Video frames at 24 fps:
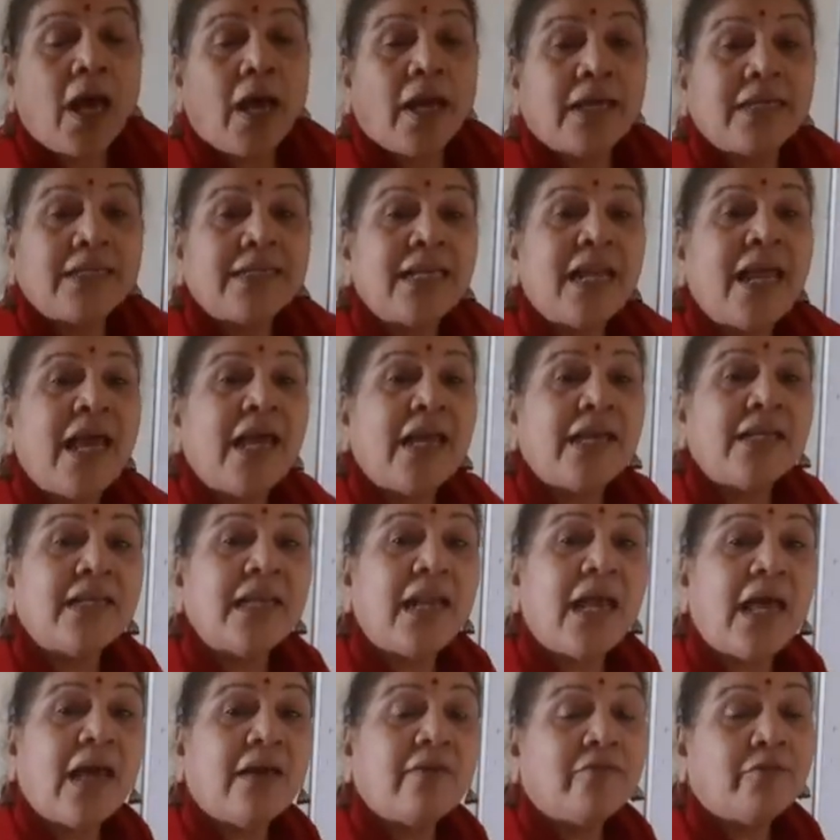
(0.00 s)
It will
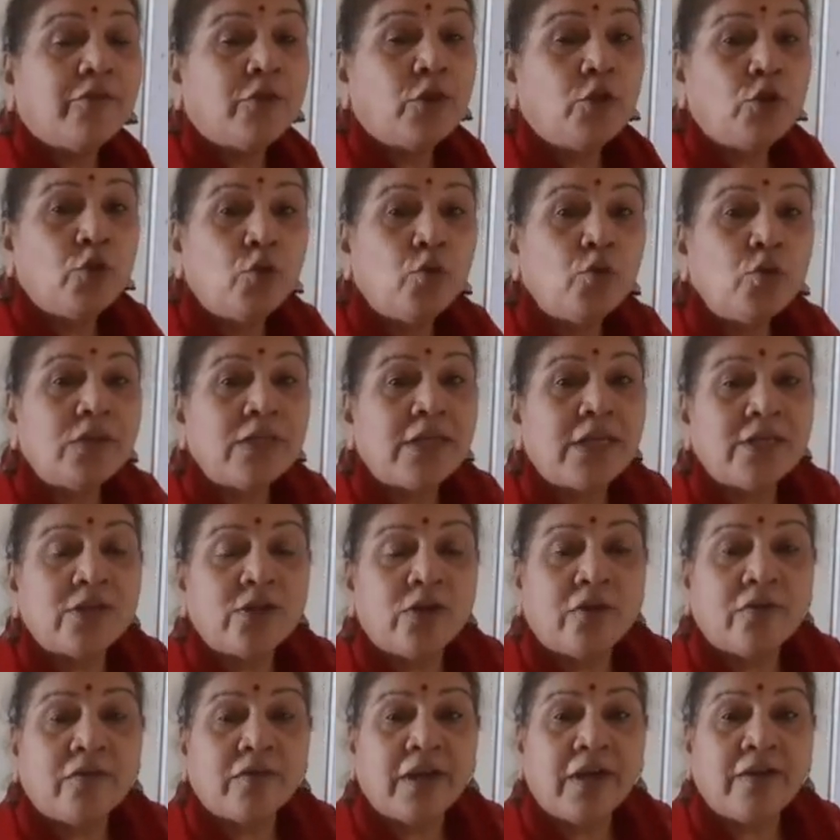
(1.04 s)
have two center
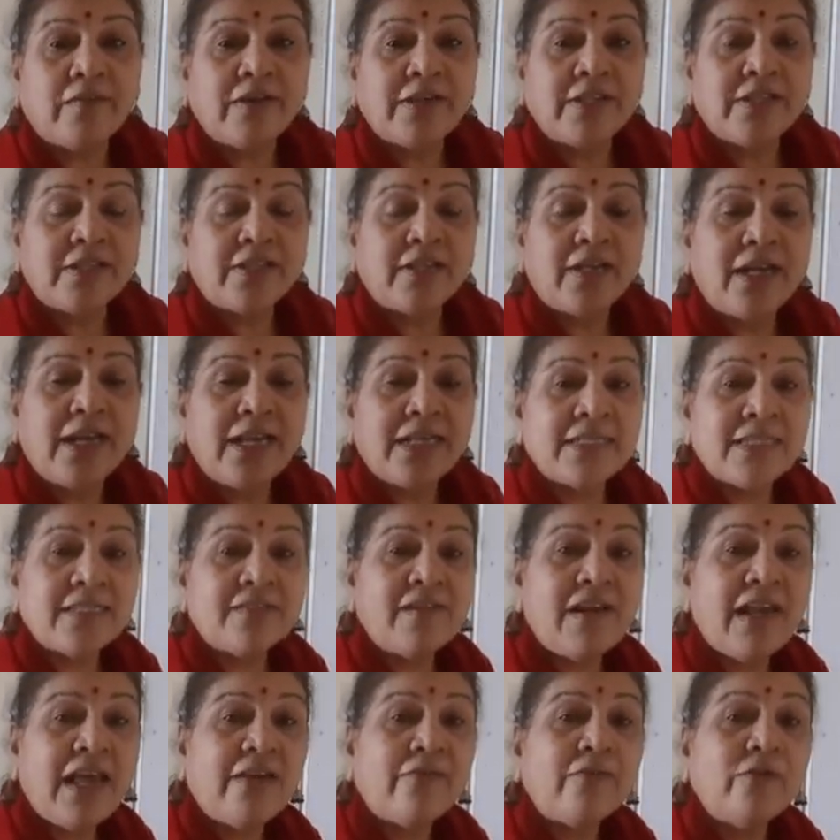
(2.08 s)
of curvature. The lenses
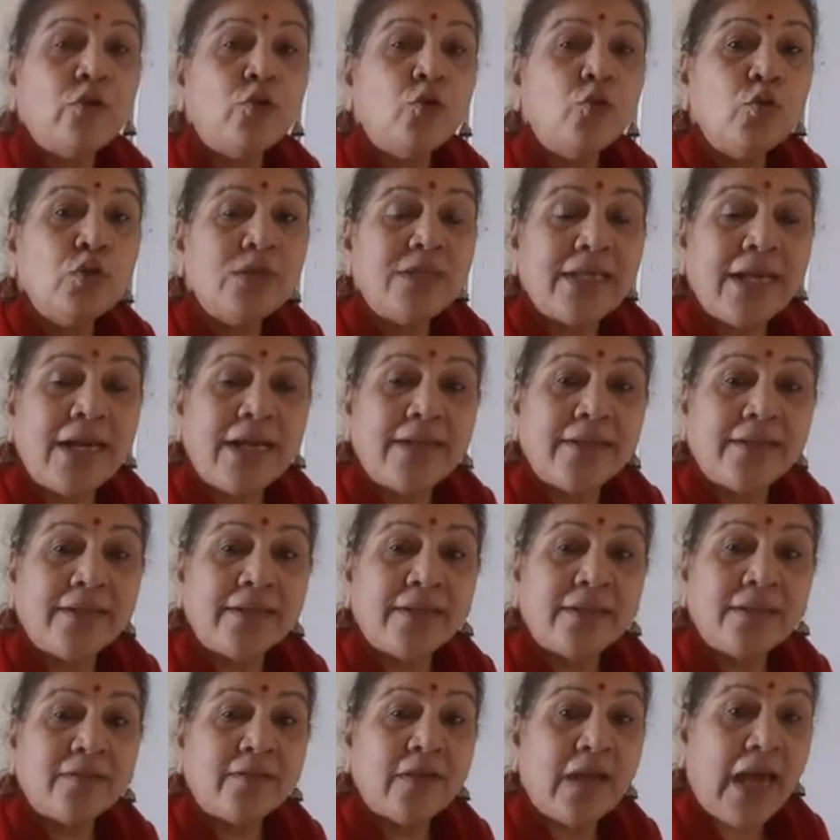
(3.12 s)
will have two
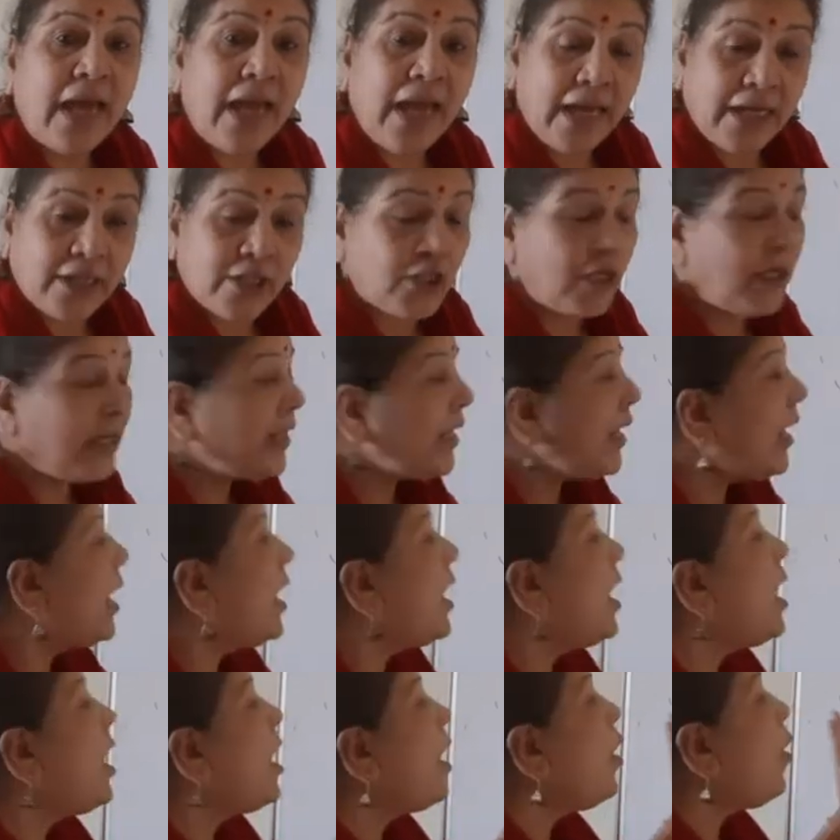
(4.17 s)
centers actually.
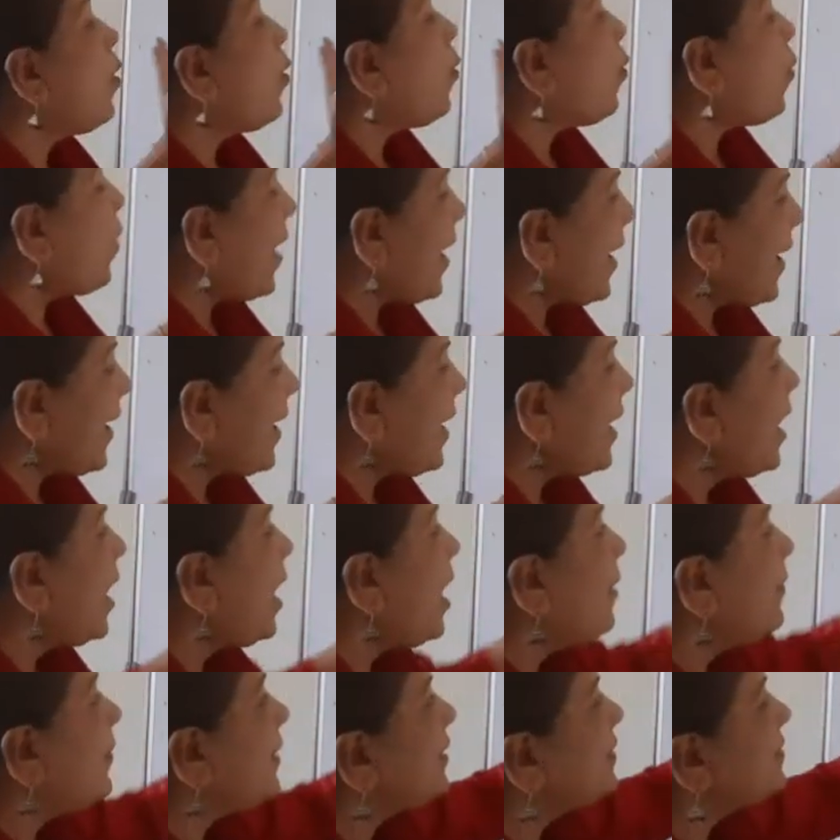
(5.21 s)
Why?
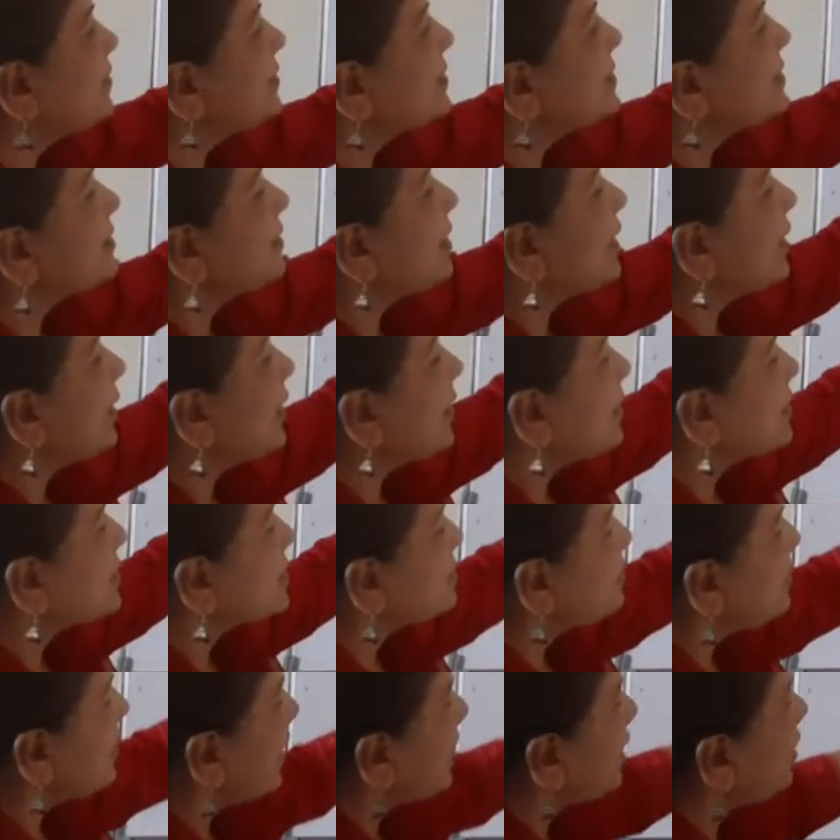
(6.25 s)
Because it's
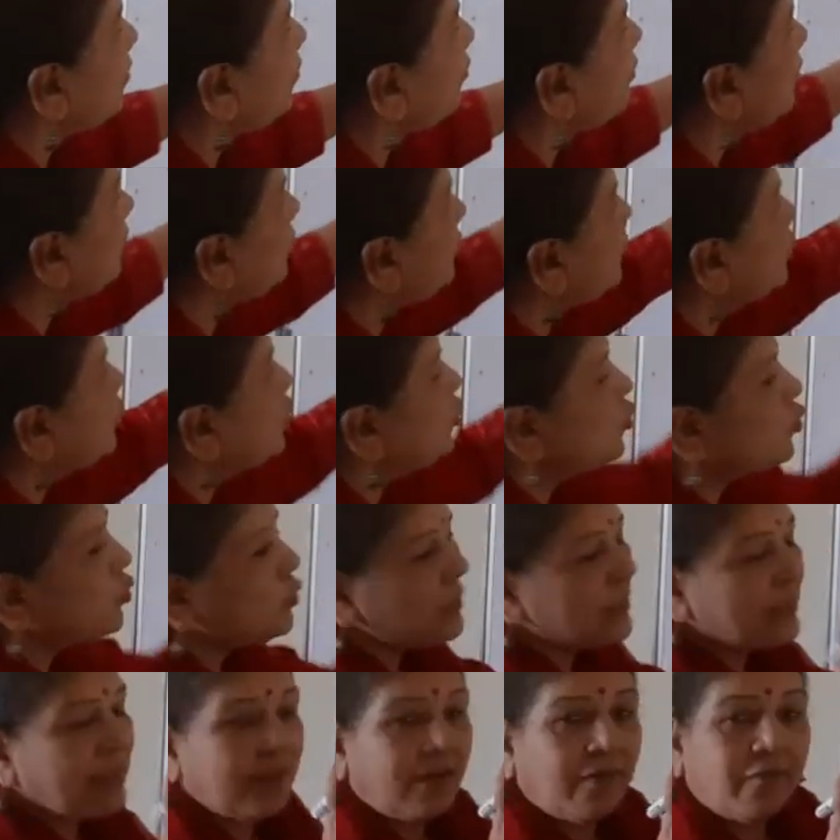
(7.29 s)
made up of two
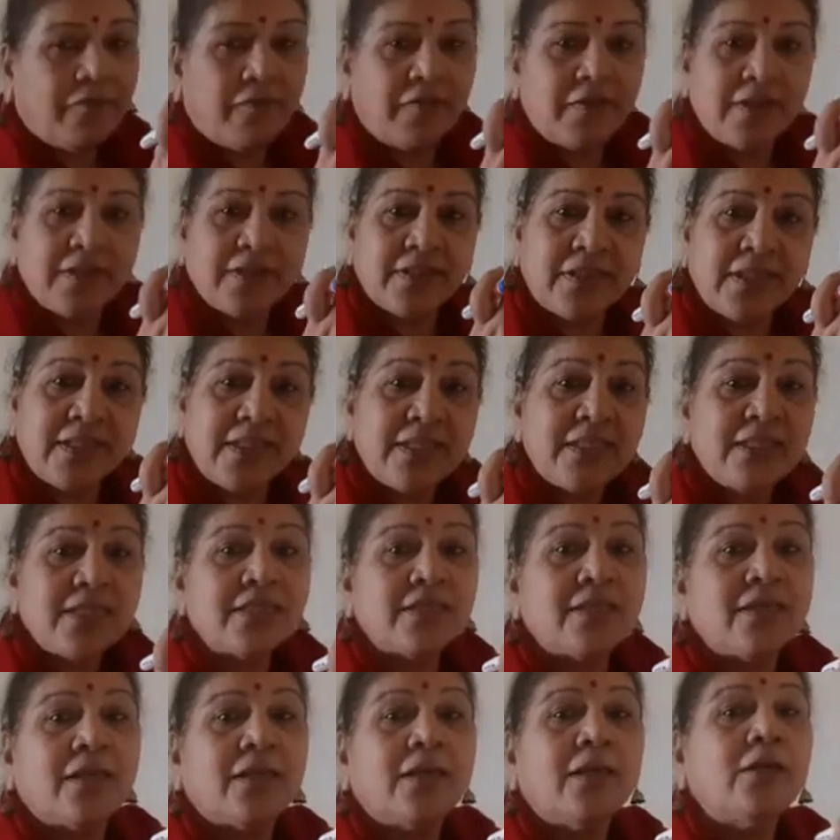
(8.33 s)

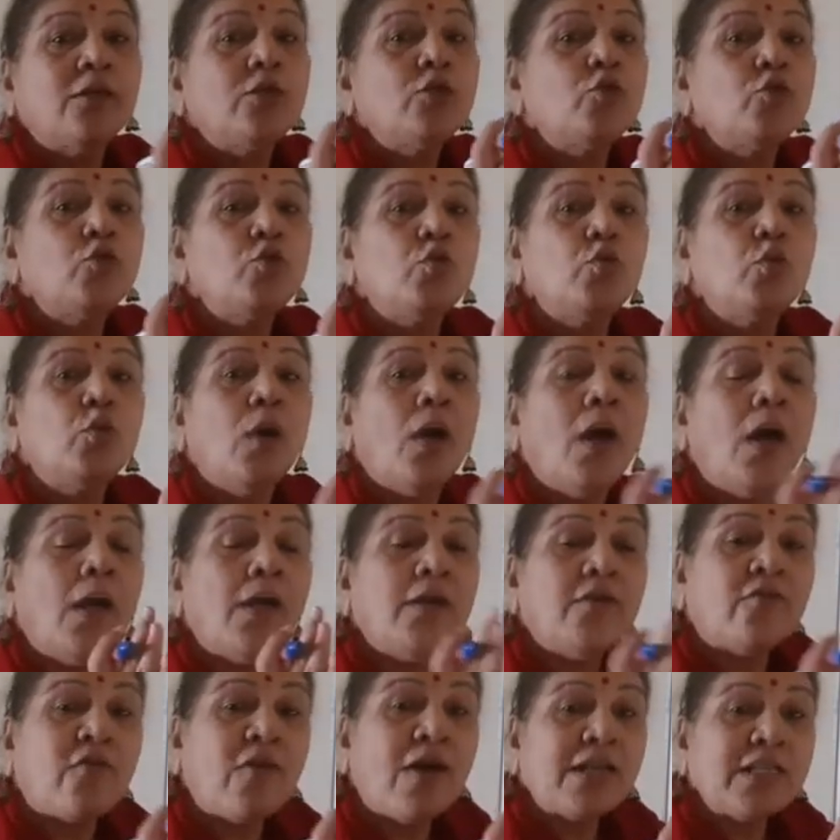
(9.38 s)
surfaces, two
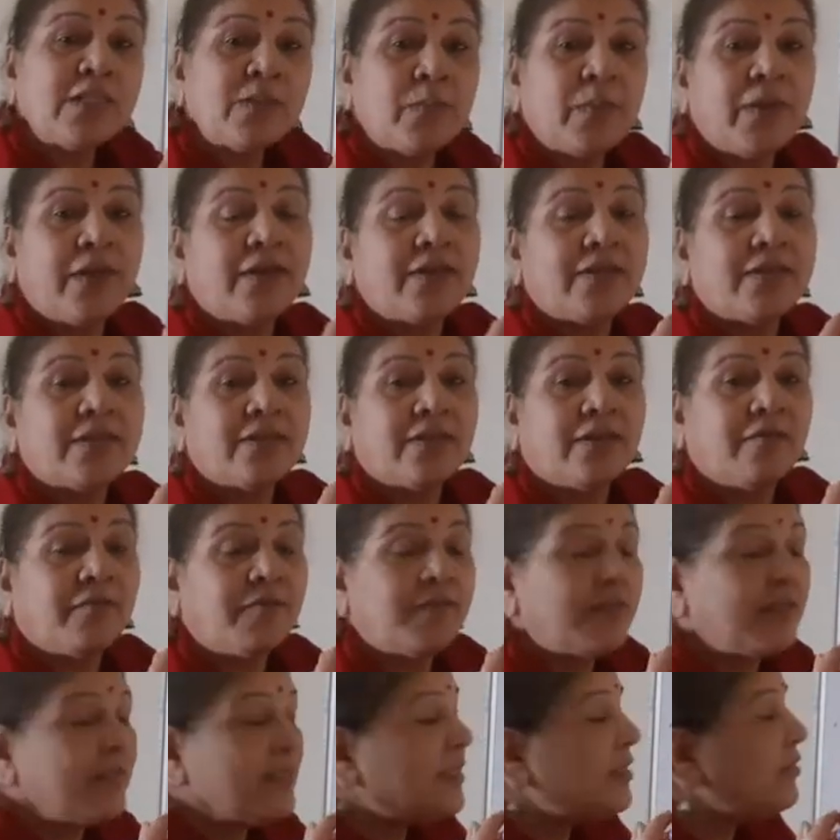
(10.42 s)
transparent
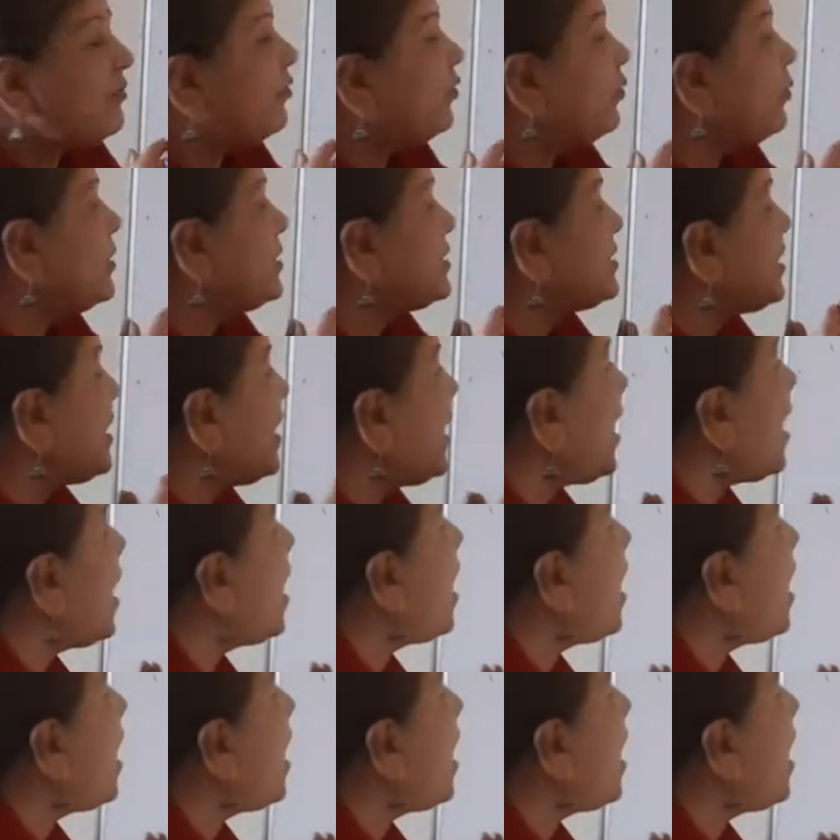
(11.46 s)
surfaces if you may say.